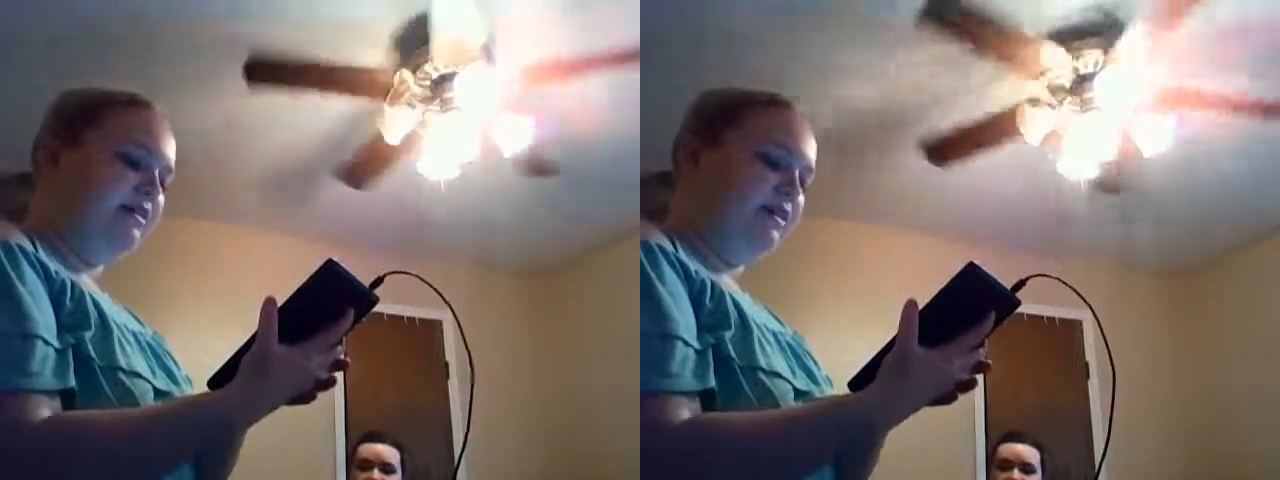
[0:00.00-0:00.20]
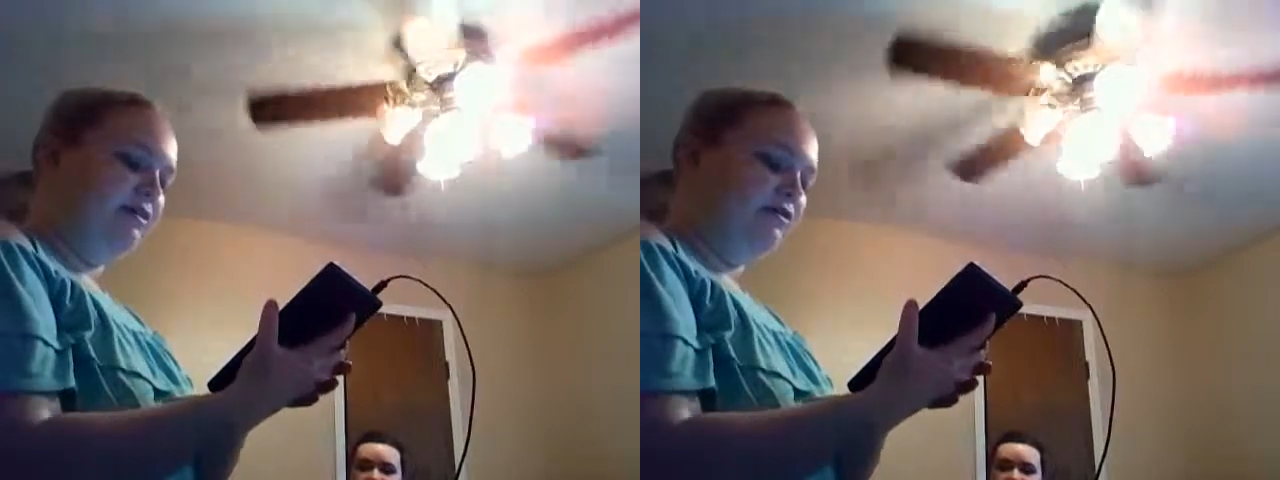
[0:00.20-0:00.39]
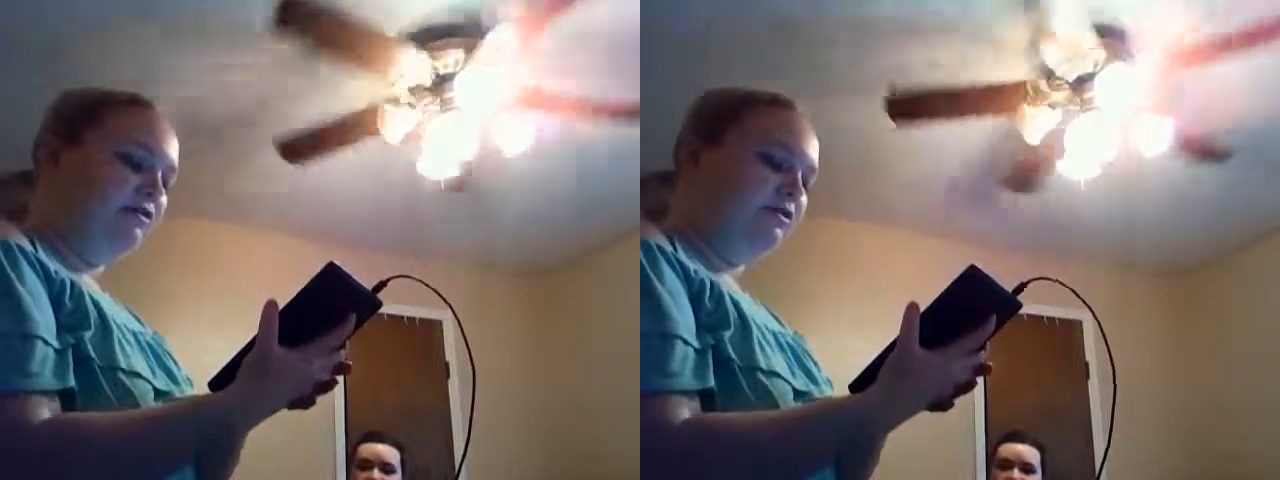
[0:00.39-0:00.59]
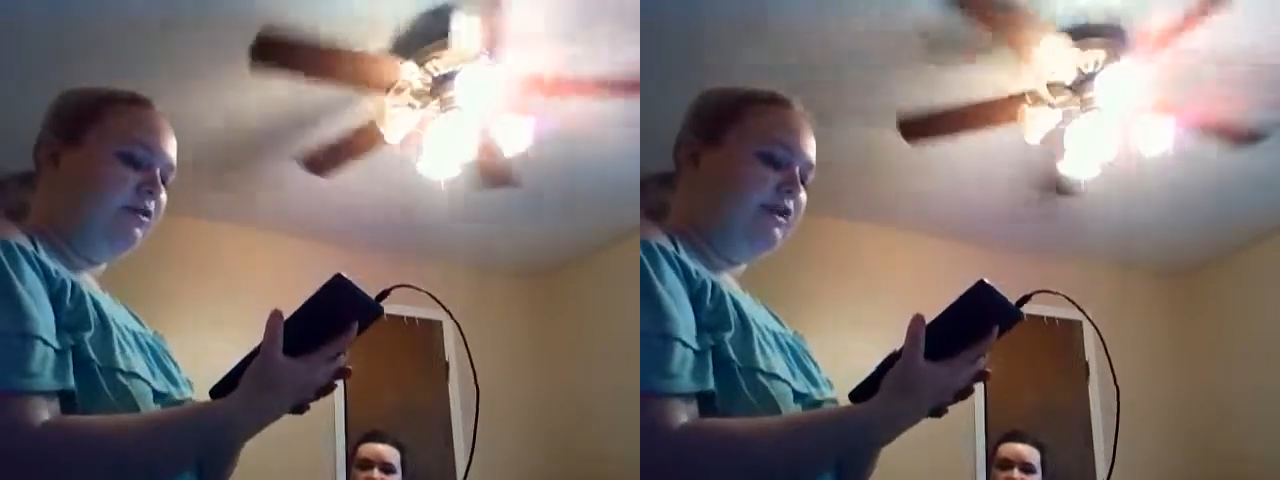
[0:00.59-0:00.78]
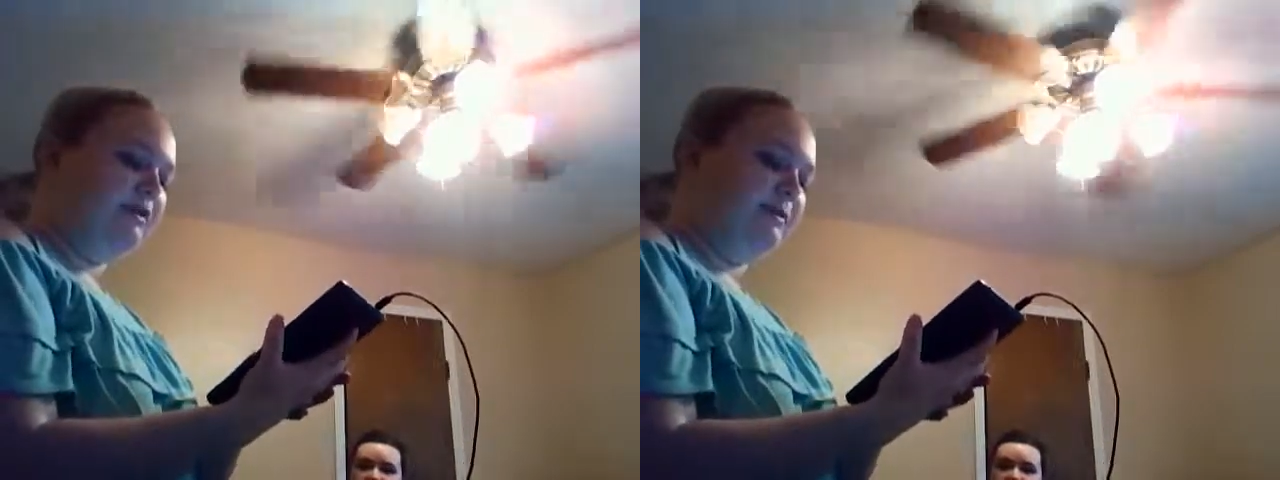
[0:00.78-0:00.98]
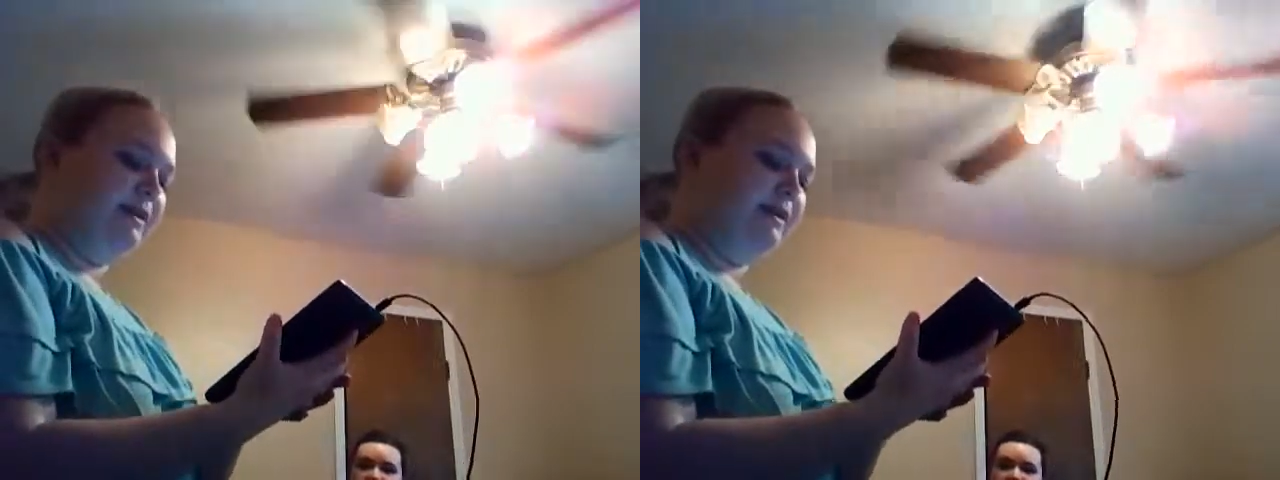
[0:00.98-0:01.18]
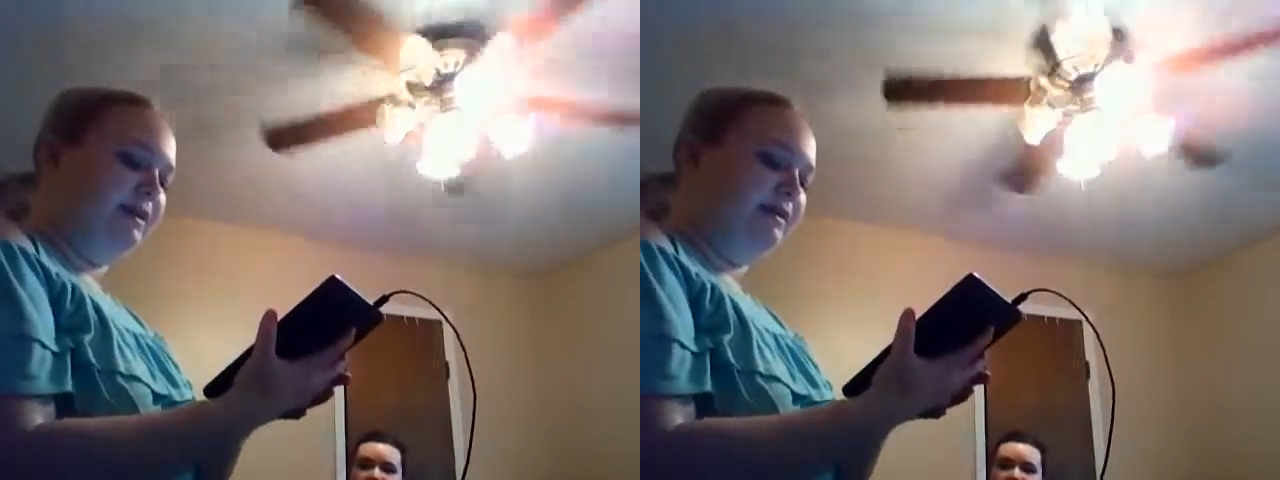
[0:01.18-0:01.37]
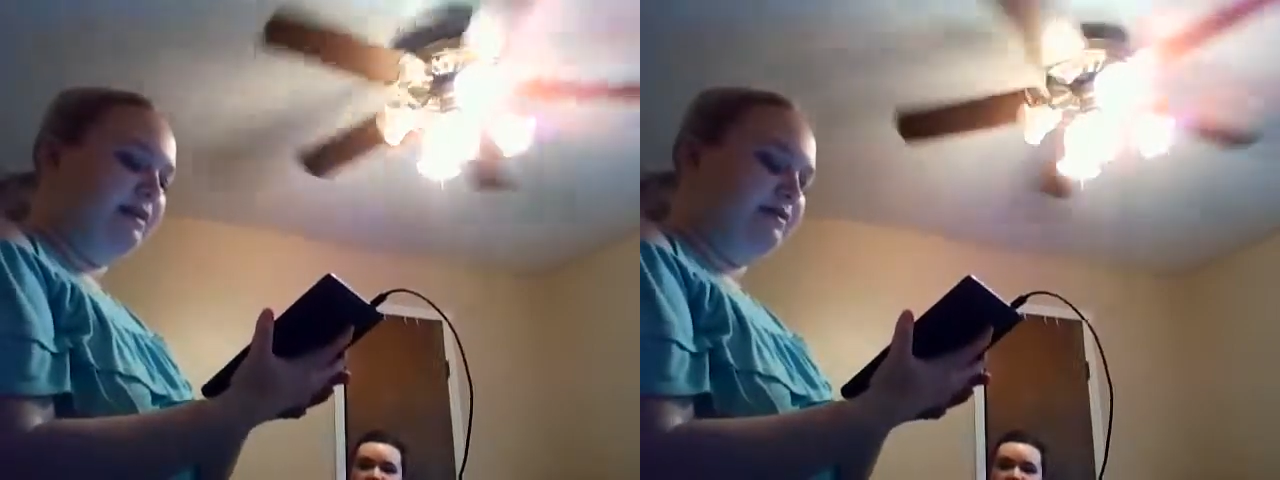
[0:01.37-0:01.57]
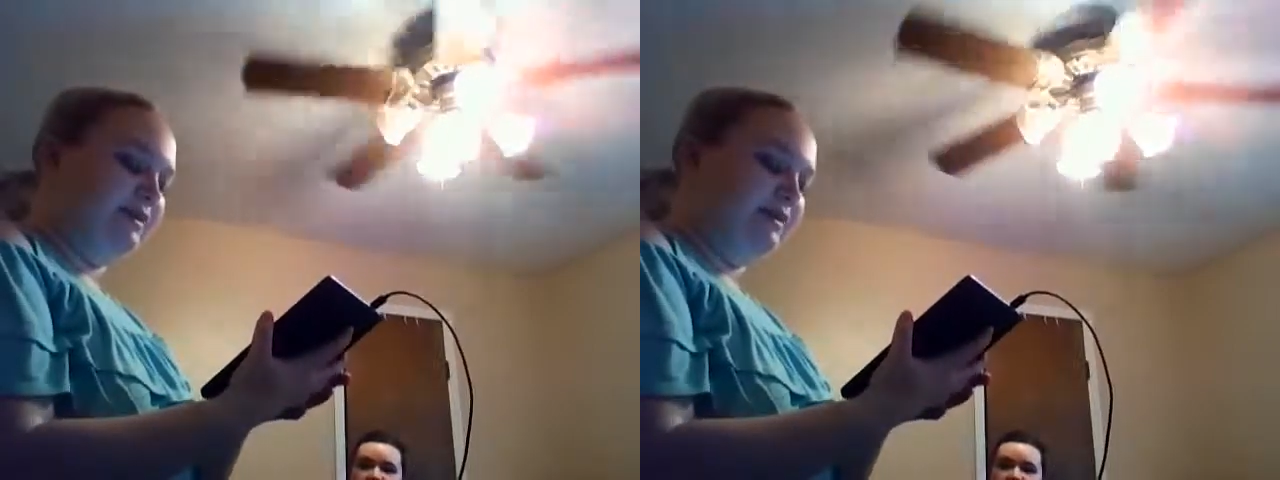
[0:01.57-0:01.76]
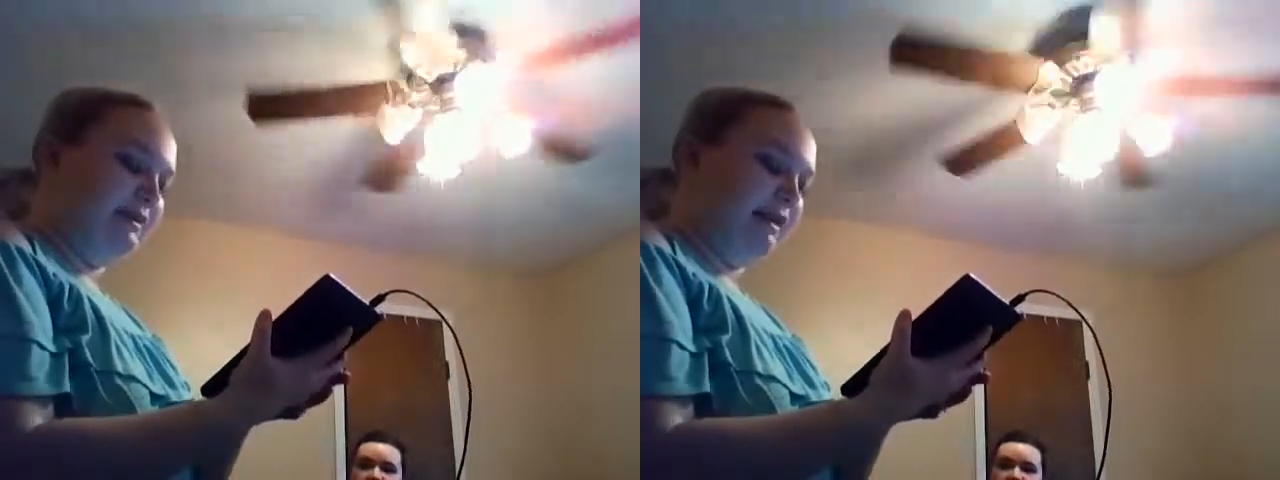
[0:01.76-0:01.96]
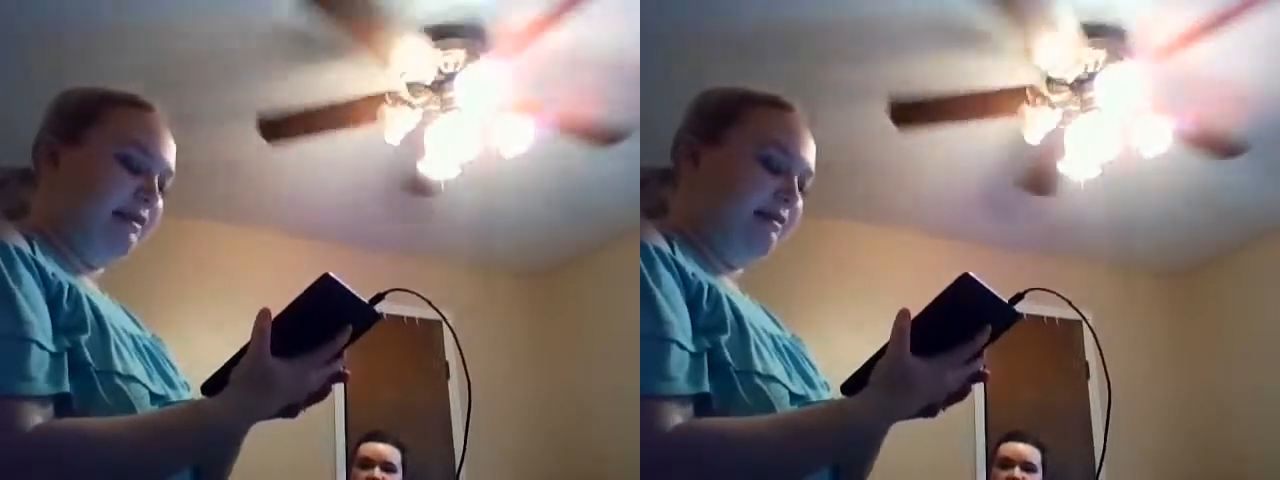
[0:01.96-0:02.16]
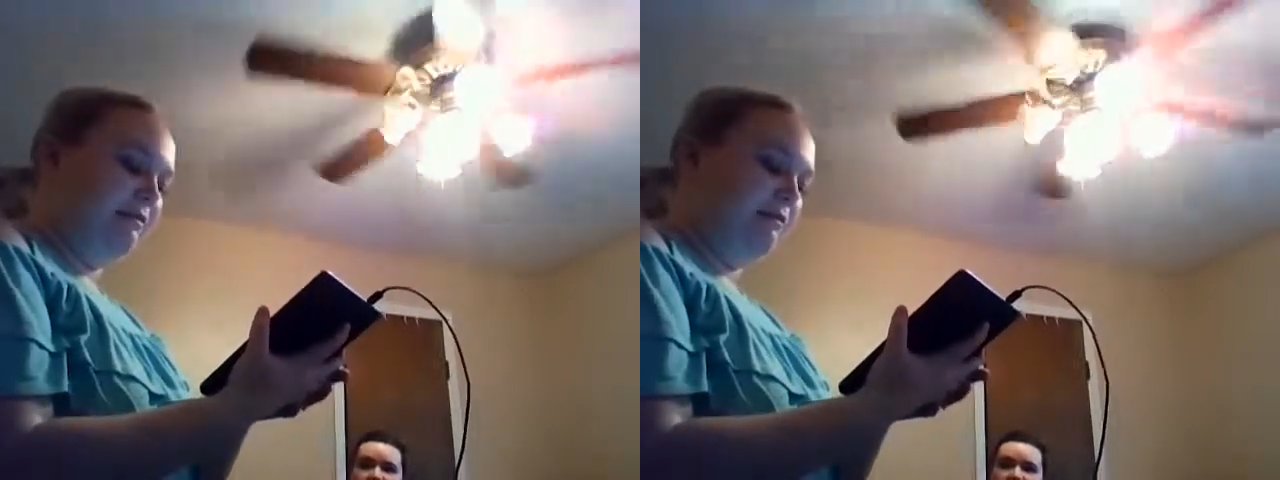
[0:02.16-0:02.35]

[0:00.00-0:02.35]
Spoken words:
The old tortoise wanted the town to see